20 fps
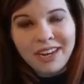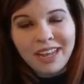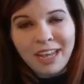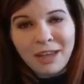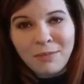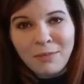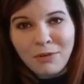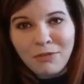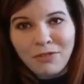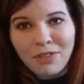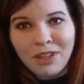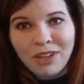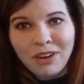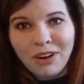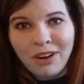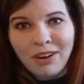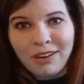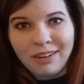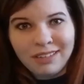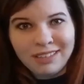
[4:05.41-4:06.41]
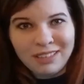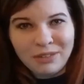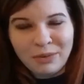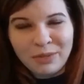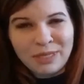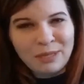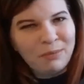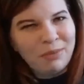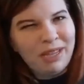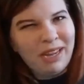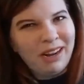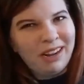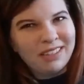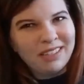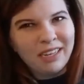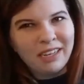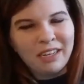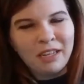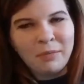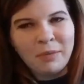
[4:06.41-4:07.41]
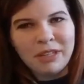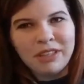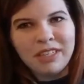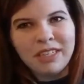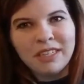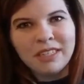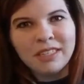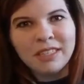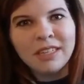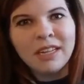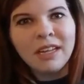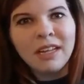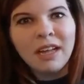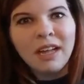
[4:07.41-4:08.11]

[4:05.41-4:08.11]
name of the yarn because I wasn't planning on talking about these.